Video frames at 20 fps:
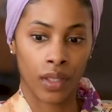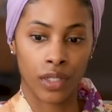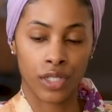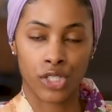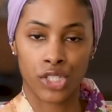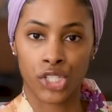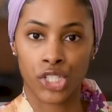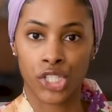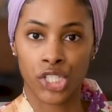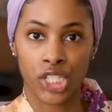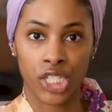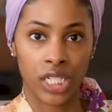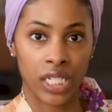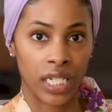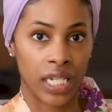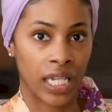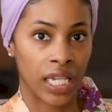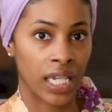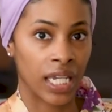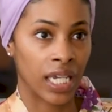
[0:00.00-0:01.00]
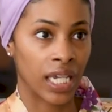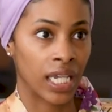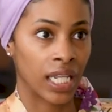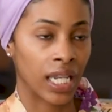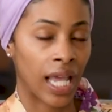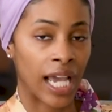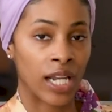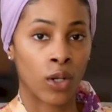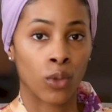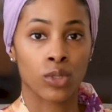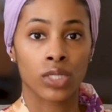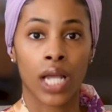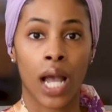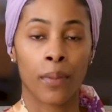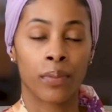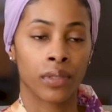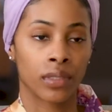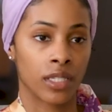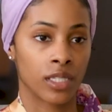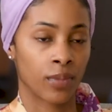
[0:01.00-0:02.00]
She In. I don't
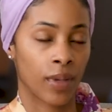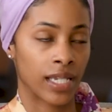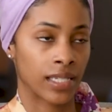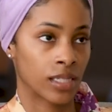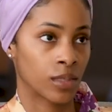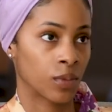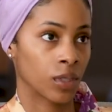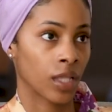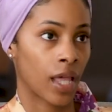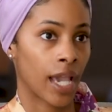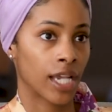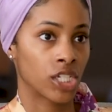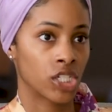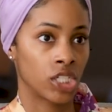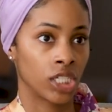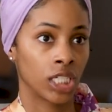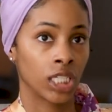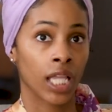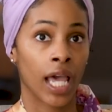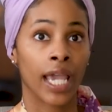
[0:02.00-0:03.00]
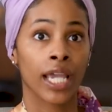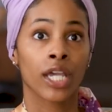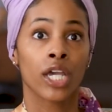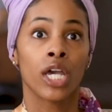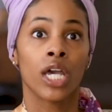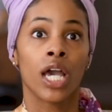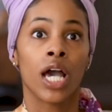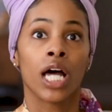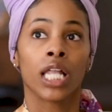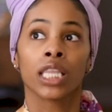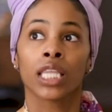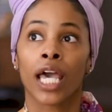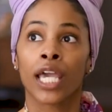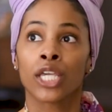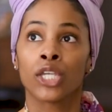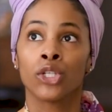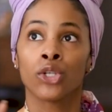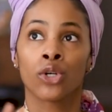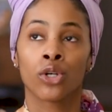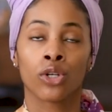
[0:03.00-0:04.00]
shop at these places, but like she, like,
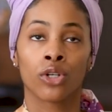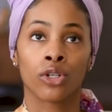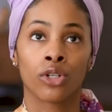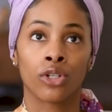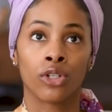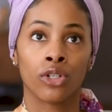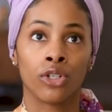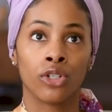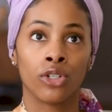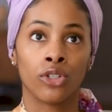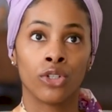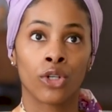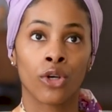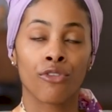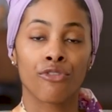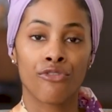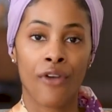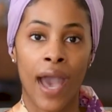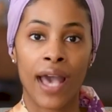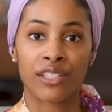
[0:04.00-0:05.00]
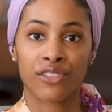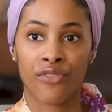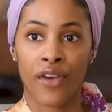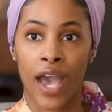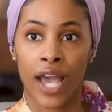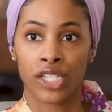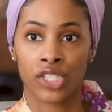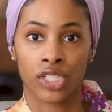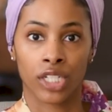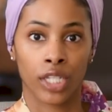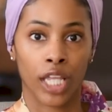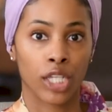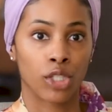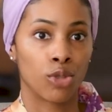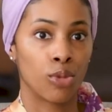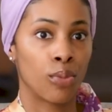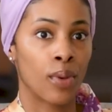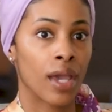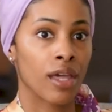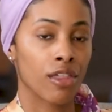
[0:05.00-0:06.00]
like your, your fast fashion,
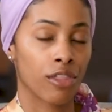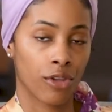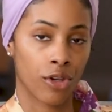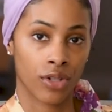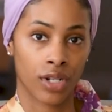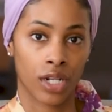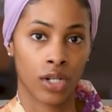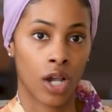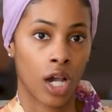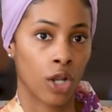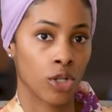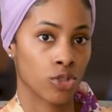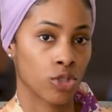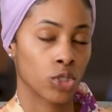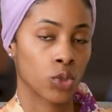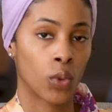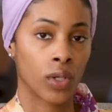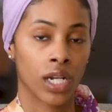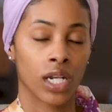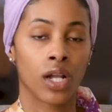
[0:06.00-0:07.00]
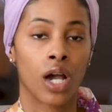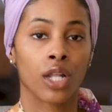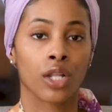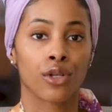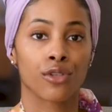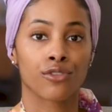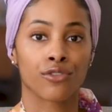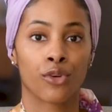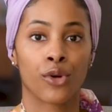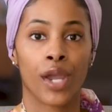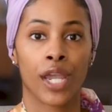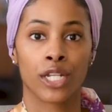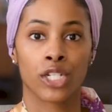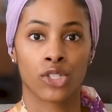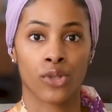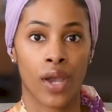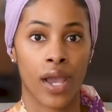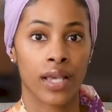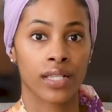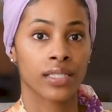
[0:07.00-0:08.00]
like you pay thirty dollars or twenty dollars for a
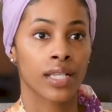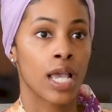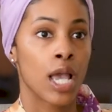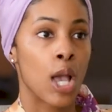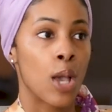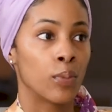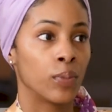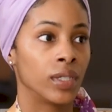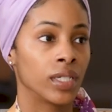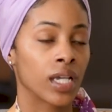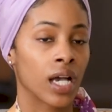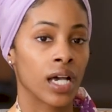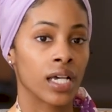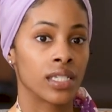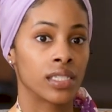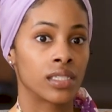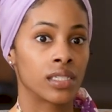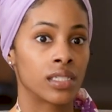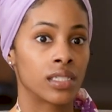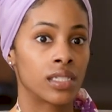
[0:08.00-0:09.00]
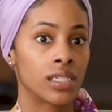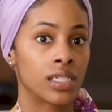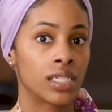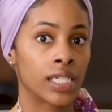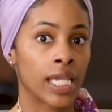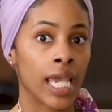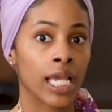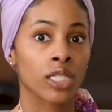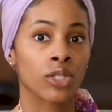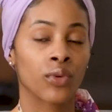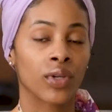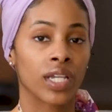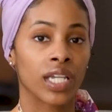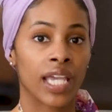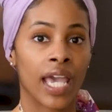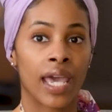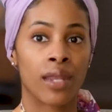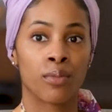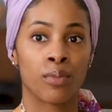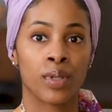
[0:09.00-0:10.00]
dress, because tailoring
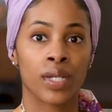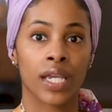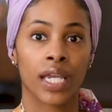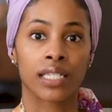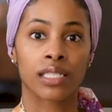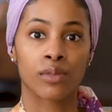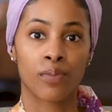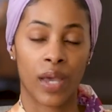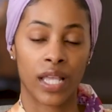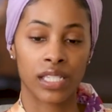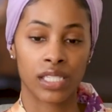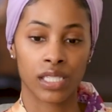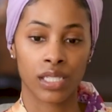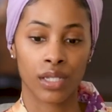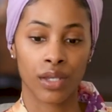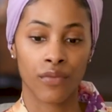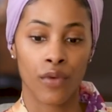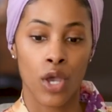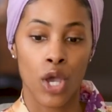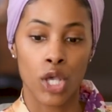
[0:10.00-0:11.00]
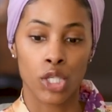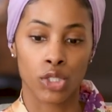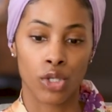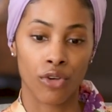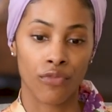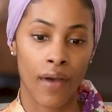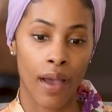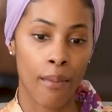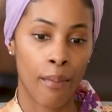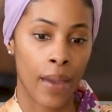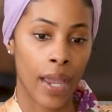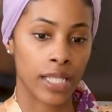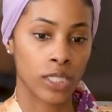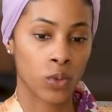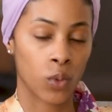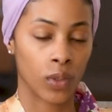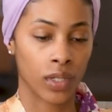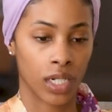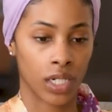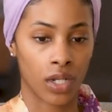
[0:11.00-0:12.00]
can be expensive. So if I pay
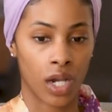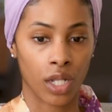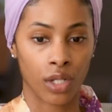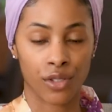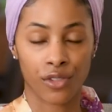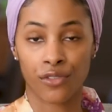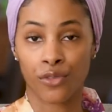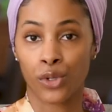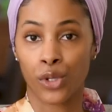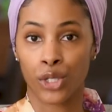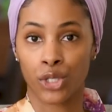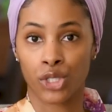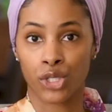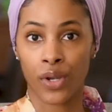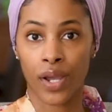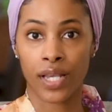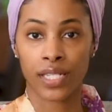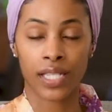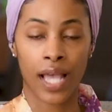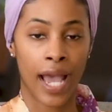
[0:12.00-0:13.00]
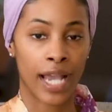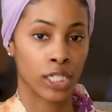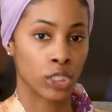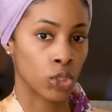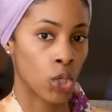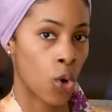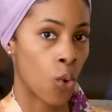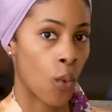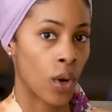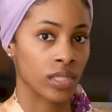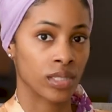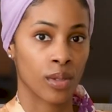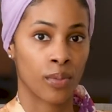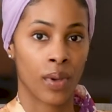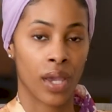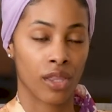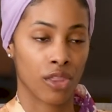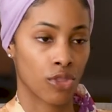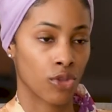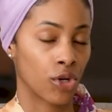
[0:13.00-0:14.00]
twenty dollars for a dress, I don't want to
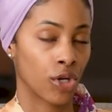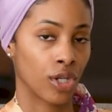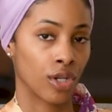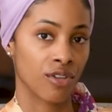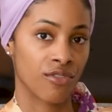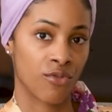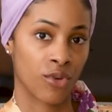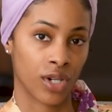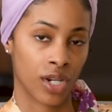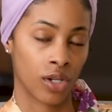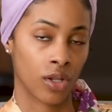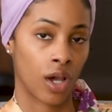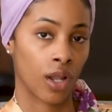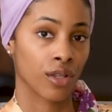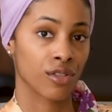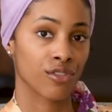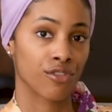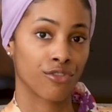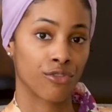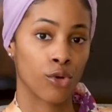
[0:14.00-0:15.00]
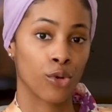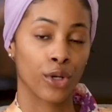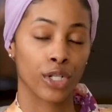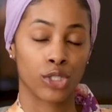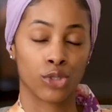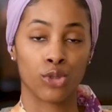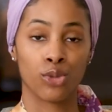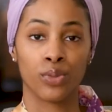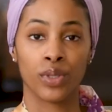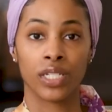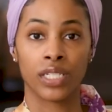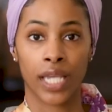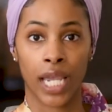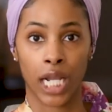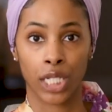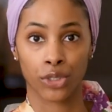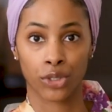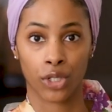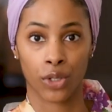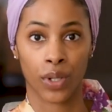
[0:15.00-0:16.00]
pay thirty dollars or forty dollars for it to be
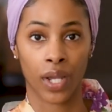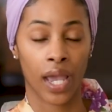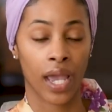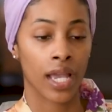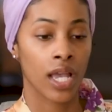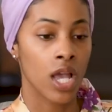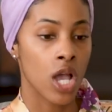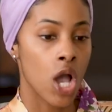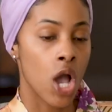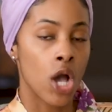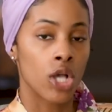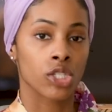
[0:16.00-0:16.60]
tailored, okay?